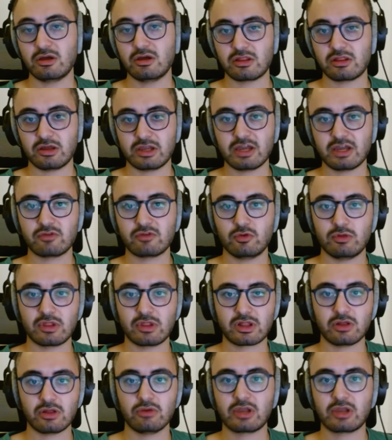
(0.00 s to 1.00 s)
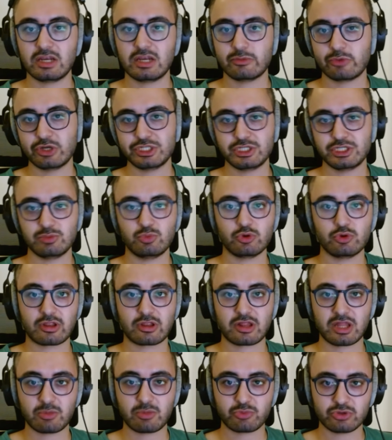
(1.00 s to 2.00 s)
I have to install the calibration board
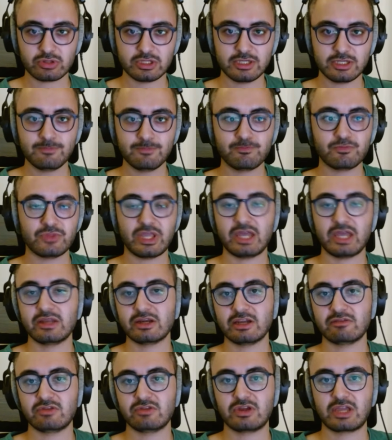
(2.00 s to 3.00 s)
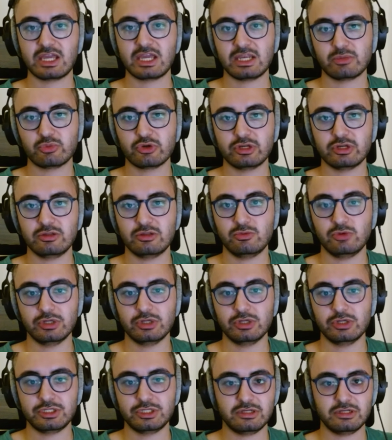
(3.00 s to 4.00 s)
separately and I have to calibrate it,
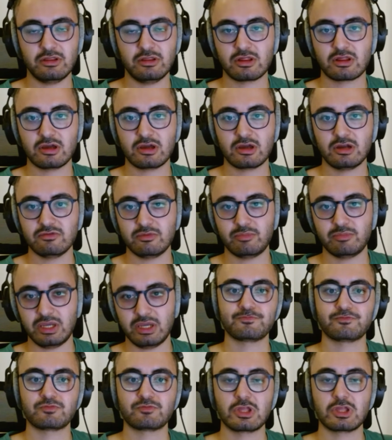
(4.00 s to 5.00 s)
which is kind of a pain.